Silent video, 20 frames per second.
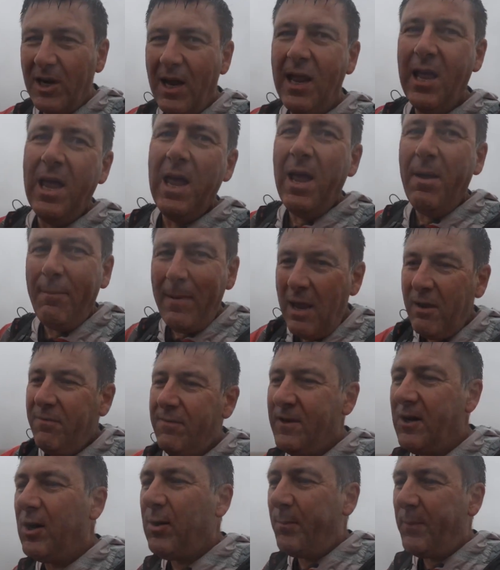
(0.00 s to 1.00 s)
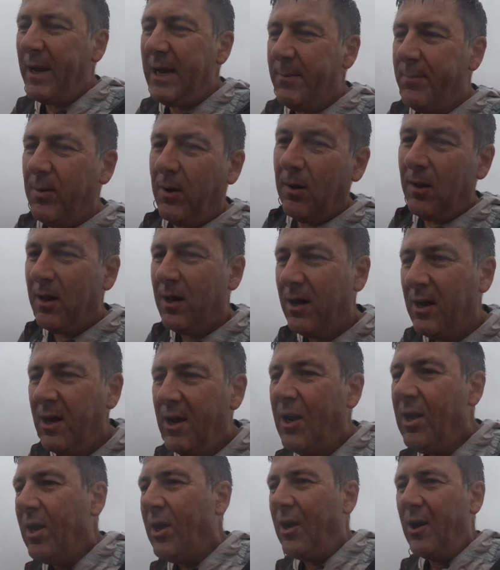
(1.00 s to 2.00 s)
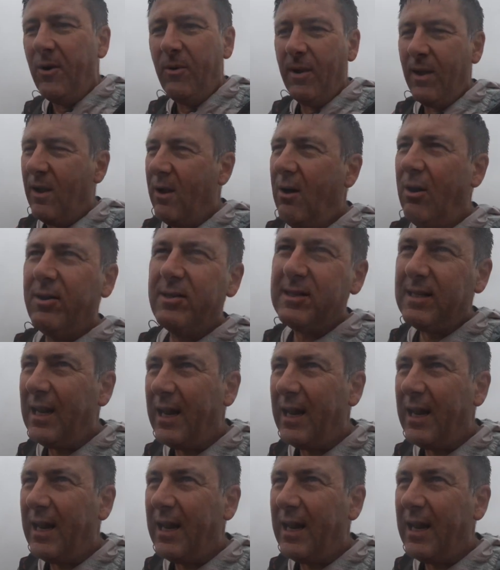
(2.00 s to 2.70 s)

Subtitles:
I met a few people who were lost.